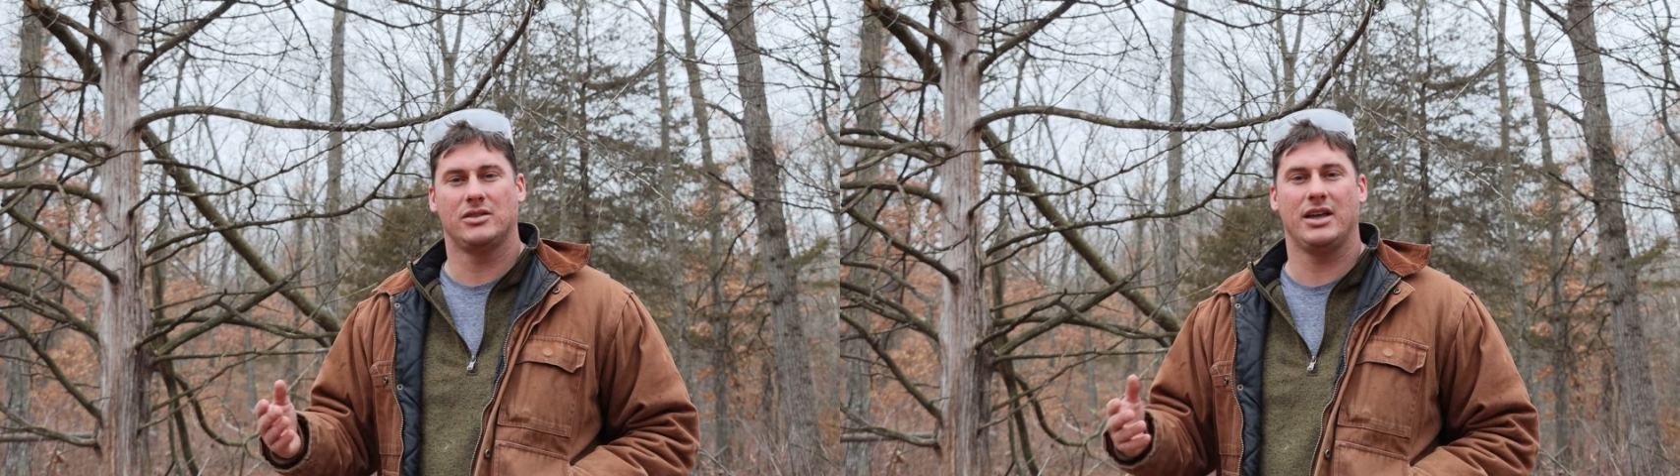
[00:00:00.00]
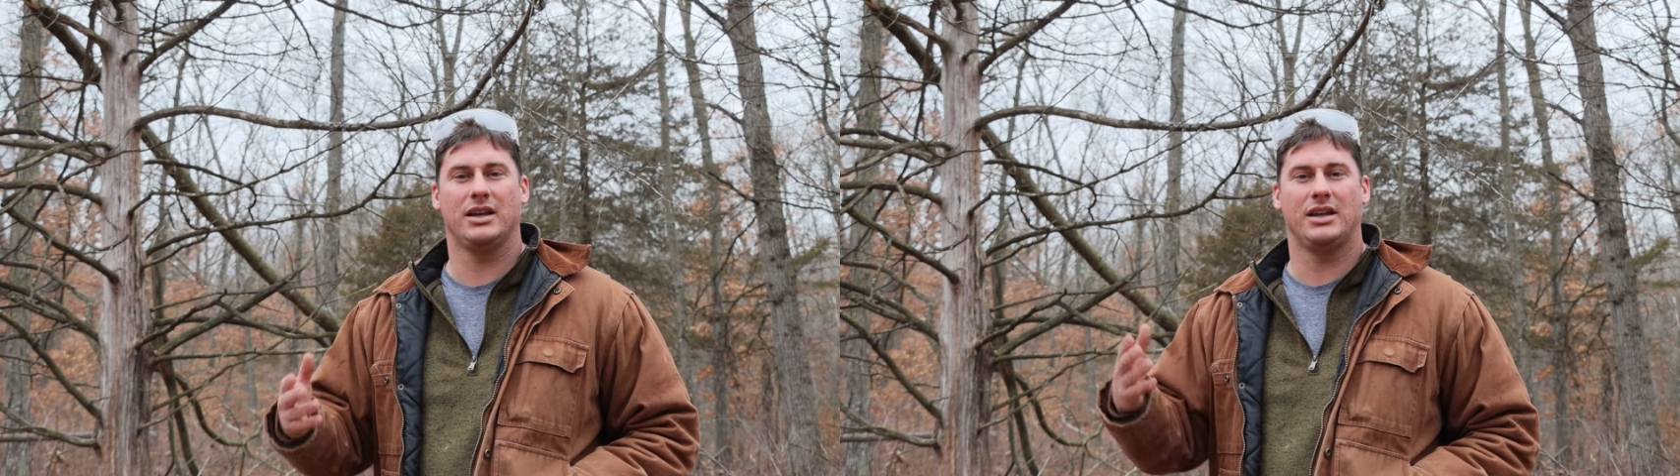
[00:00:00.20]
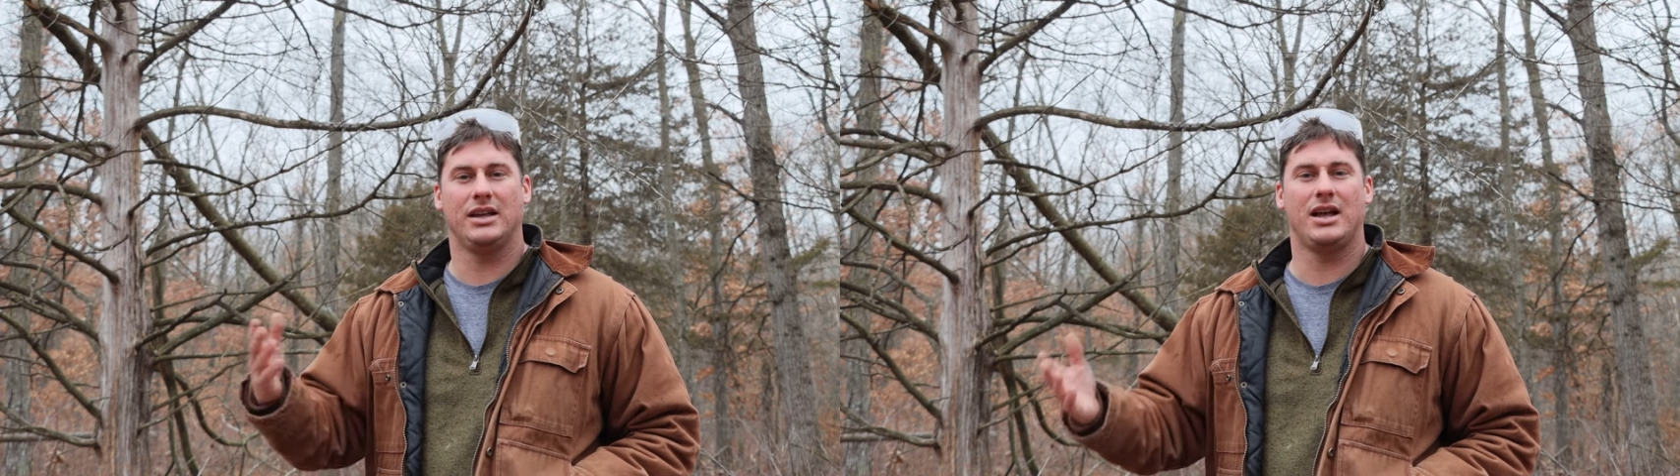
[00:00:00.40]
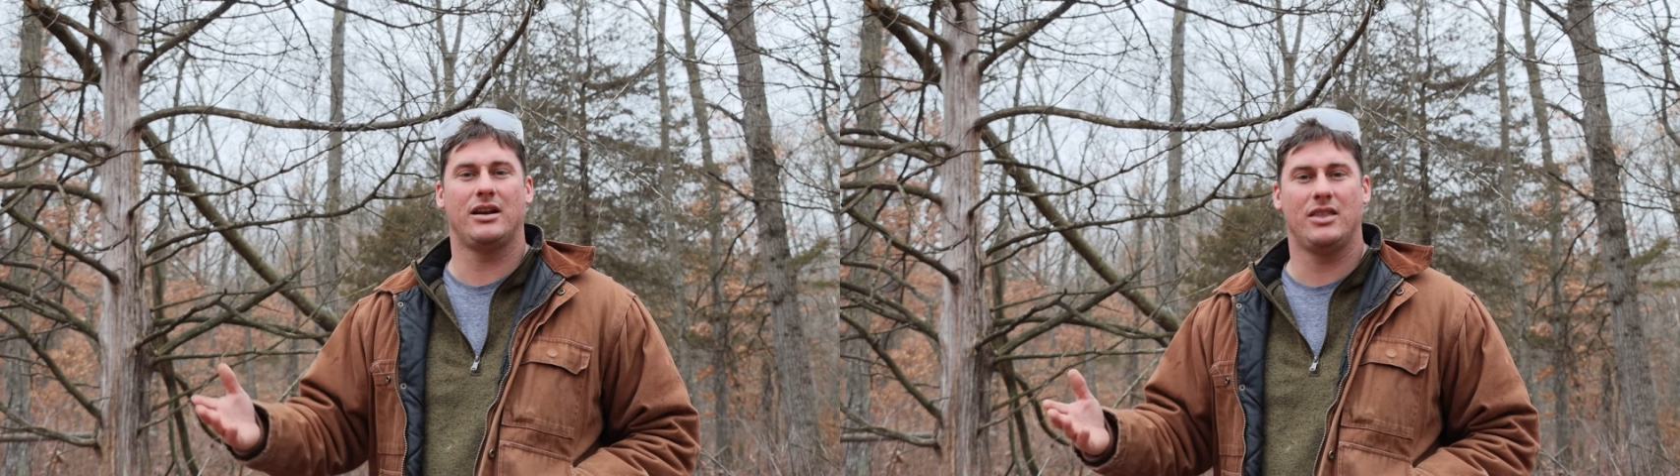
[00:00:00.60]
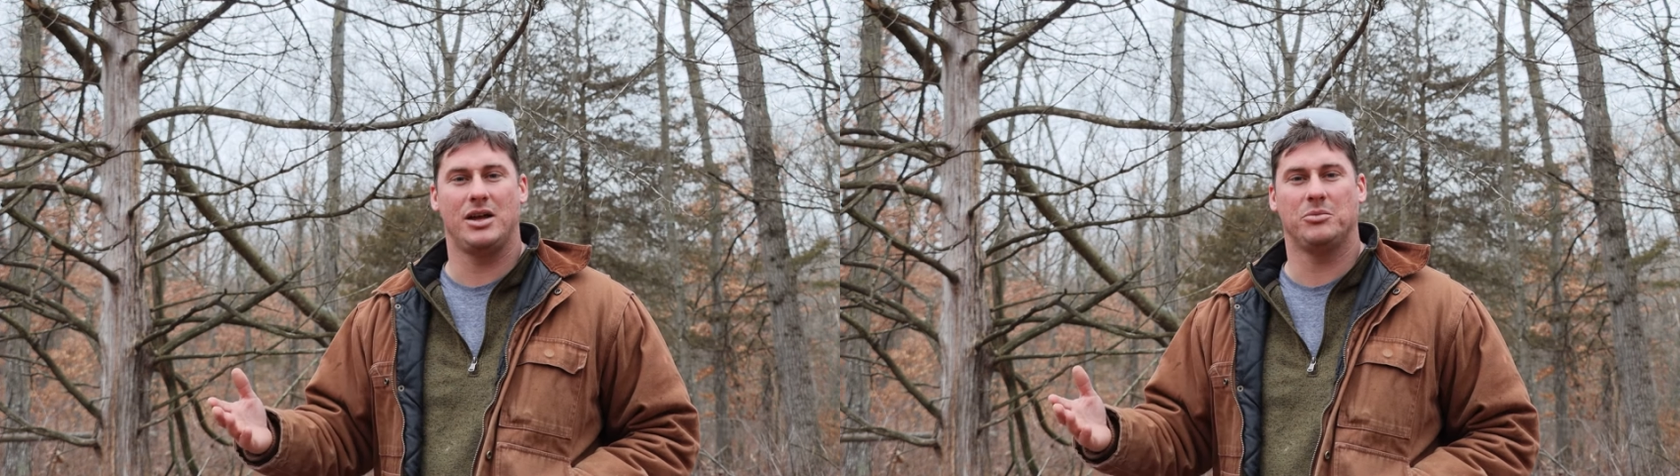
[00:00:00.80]
So they can get out
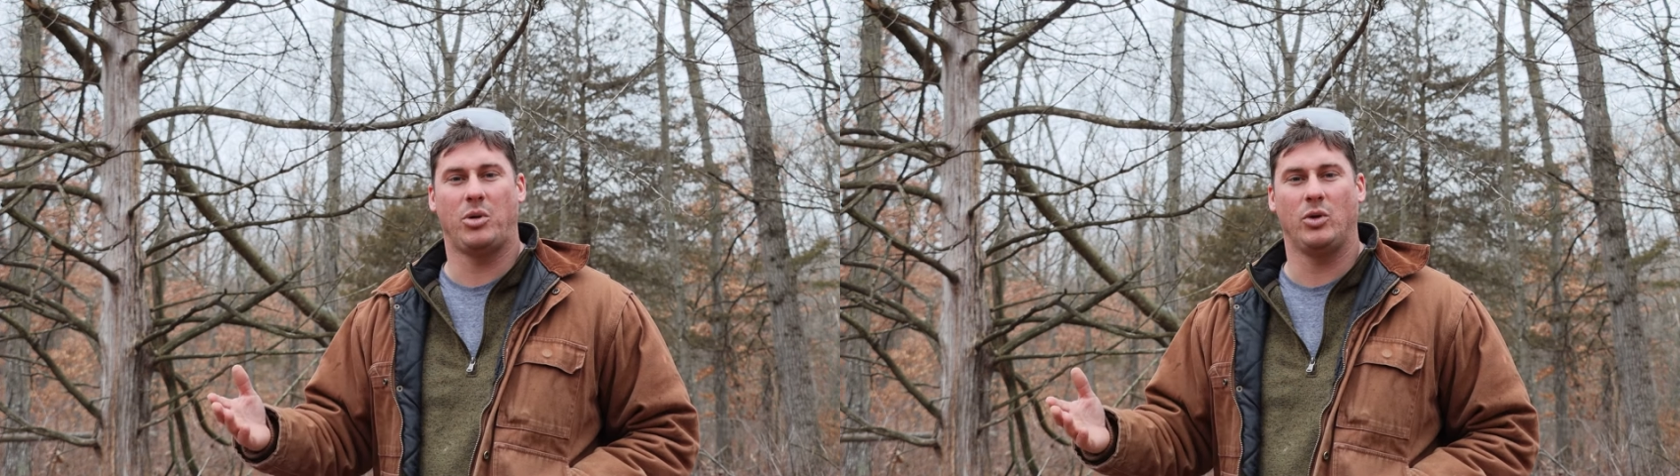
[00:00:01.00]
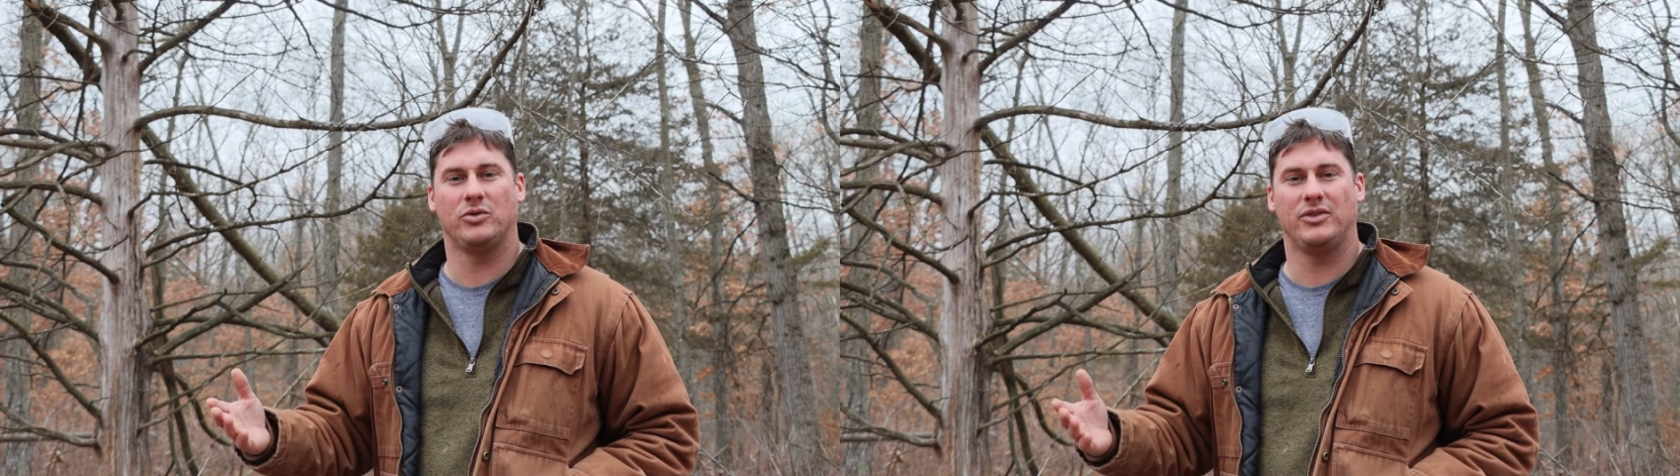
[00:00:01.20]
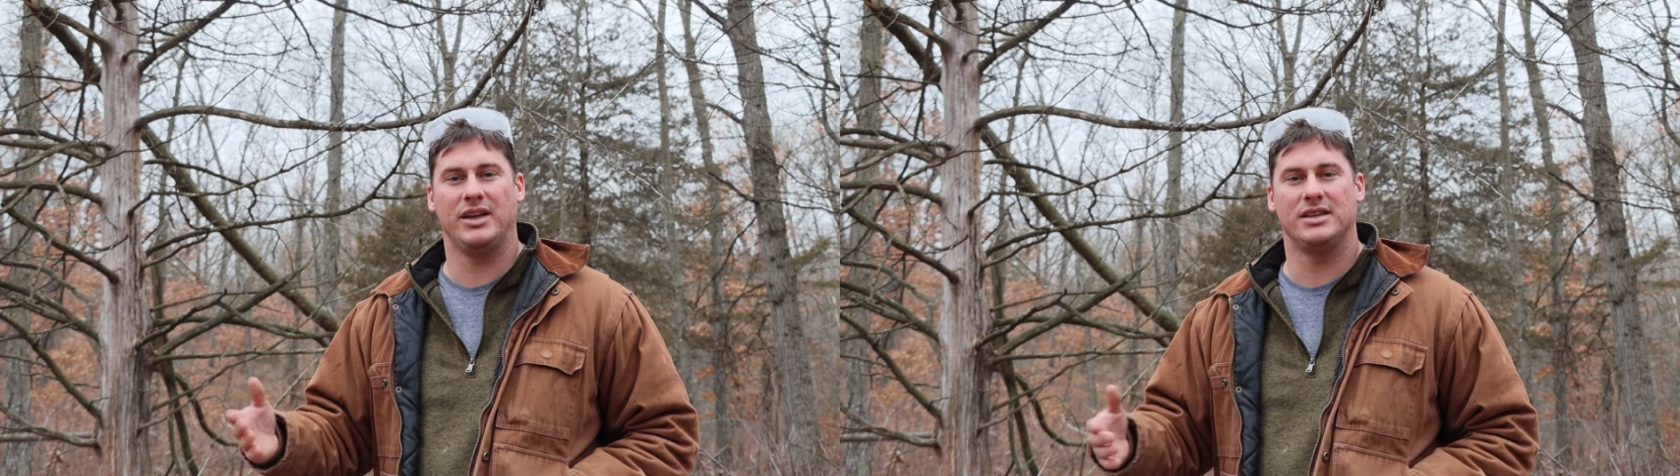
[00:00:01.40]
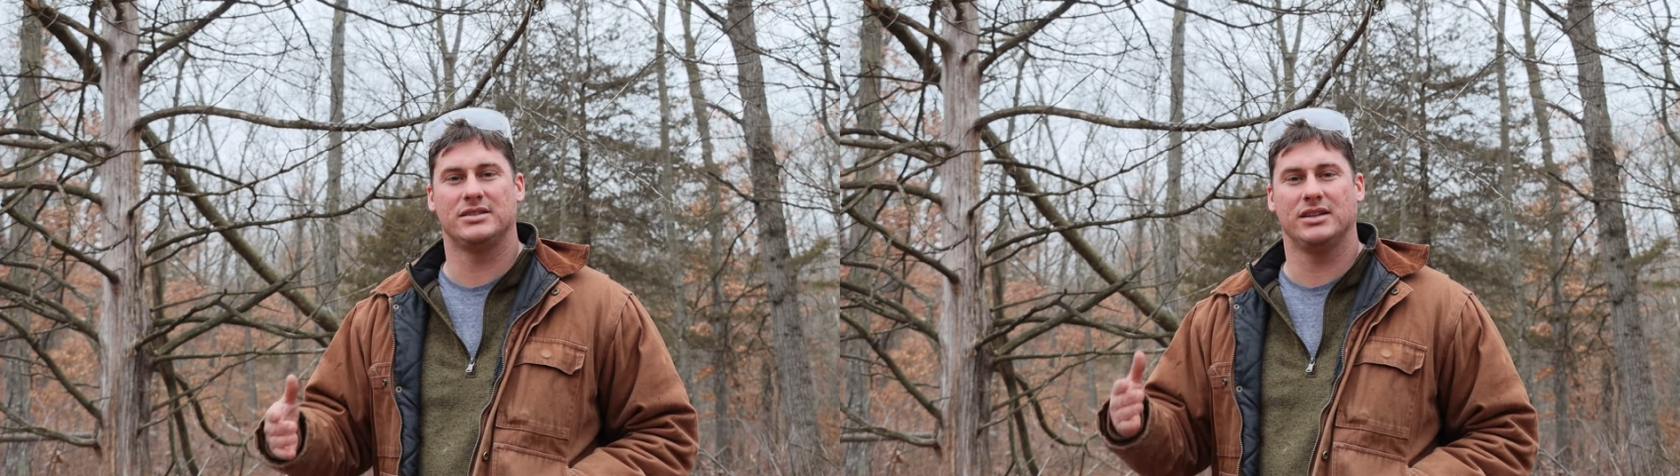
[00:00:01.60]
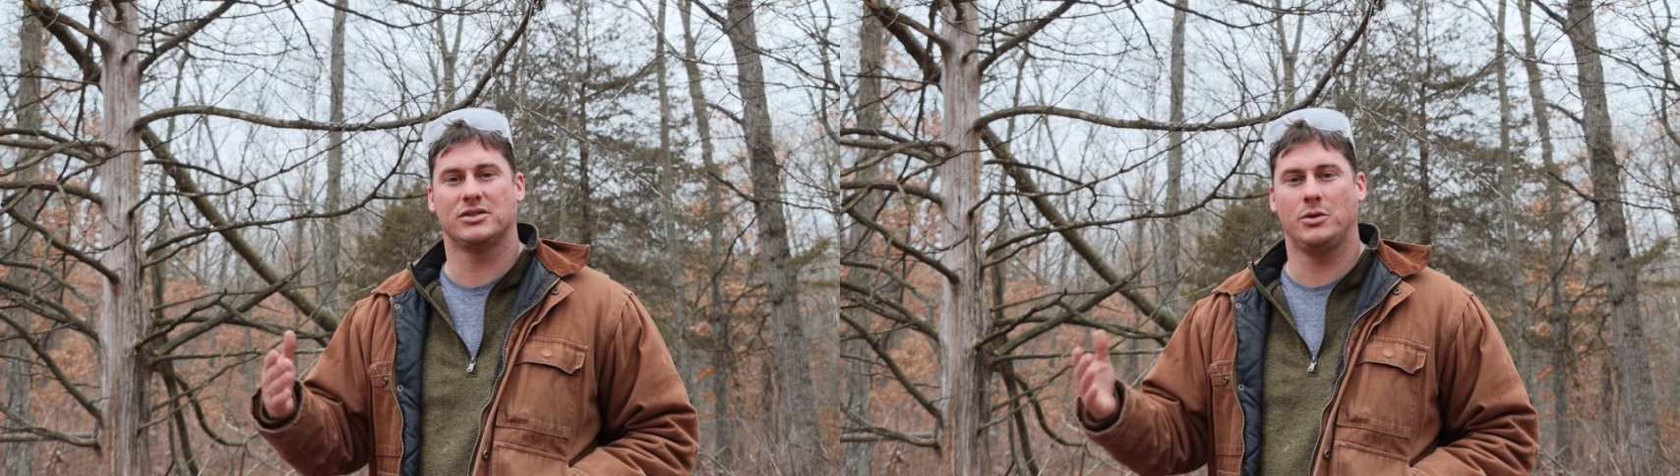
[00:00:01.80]
of that poult phase as